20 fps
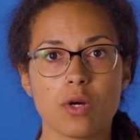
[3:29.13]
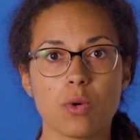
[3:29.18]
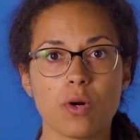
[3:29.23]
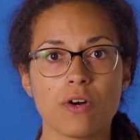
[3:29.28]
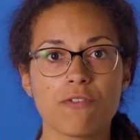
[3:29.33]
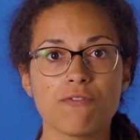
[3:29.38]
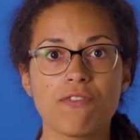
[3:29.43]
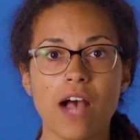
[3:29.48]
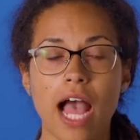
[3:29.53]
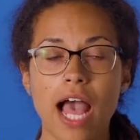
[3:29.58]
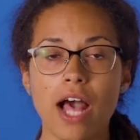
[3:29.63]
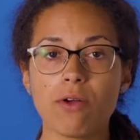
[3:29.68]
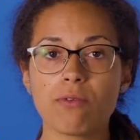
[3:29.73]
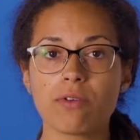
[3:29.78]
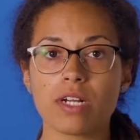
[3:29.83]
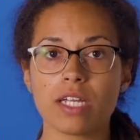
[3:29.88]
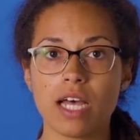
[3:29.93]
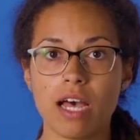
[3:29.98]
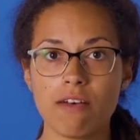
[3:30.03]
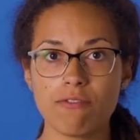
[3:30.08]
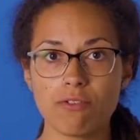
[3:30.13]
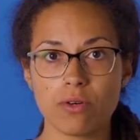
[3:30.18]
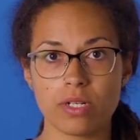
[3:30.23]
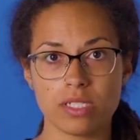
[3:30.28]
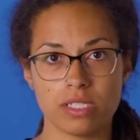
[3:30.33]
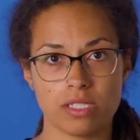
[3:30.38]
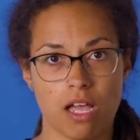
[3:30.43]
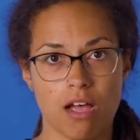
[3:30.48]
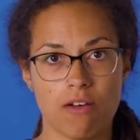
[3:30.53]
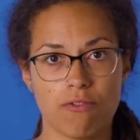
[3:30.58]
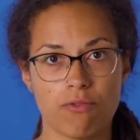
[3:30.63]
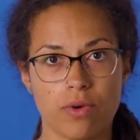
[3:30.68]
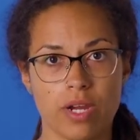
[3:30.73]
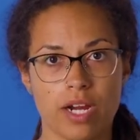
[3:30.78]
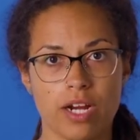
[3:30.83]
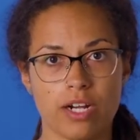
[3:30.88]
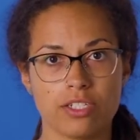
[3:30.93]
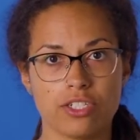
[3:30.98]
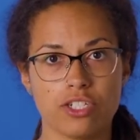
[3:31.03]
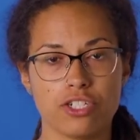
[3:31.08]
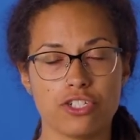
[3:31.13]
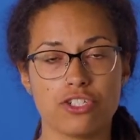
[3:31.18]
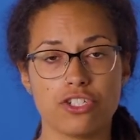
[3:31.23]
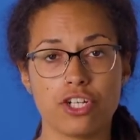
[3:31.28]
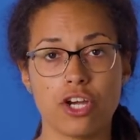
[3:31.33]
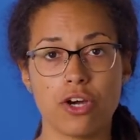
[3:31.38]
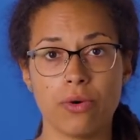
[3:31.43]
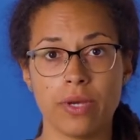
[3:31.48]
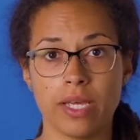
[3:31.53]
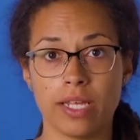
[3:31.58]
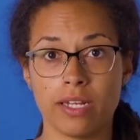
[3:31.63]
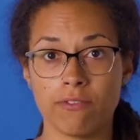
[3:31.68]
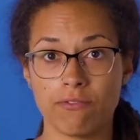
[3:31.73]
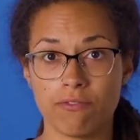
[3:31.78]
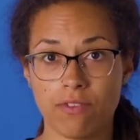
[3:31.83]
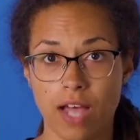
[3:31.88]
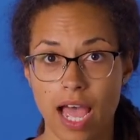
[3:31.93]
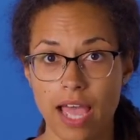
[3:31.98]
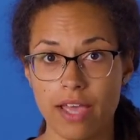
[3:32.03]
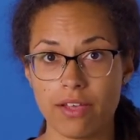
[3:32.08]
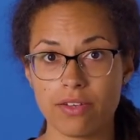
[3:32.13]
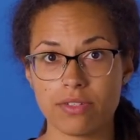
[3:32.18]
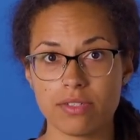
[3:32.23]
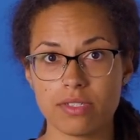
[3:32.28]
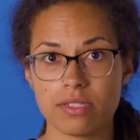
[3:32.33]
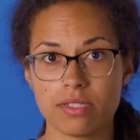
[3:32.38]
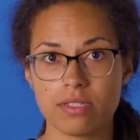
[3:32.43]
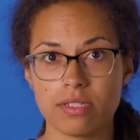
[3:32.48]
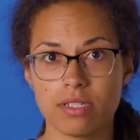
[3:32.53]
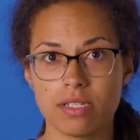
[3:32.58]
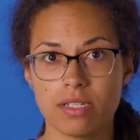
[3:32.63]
or file recovery software to show hidden files.